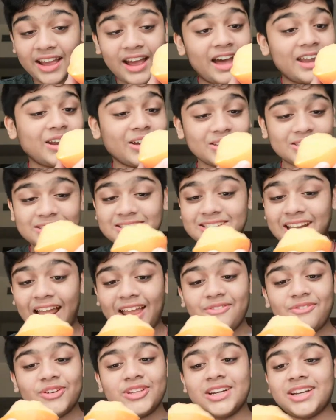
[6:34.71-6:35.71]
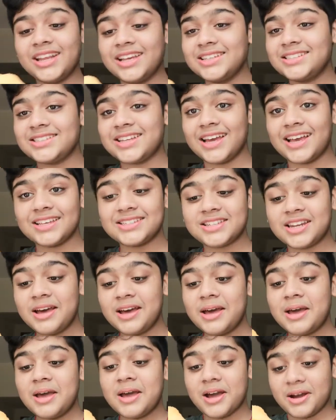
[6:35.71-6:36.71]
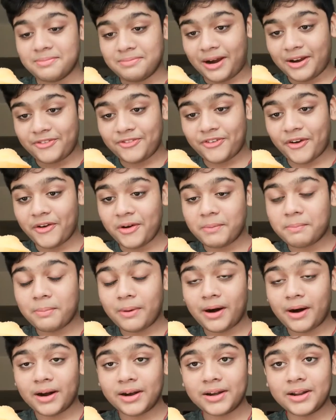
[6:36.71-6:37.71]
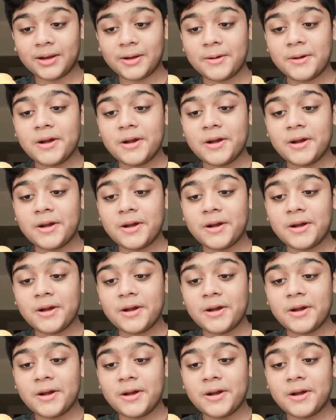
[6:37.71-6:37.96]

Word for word: and now it's time for the taste test my favorite part.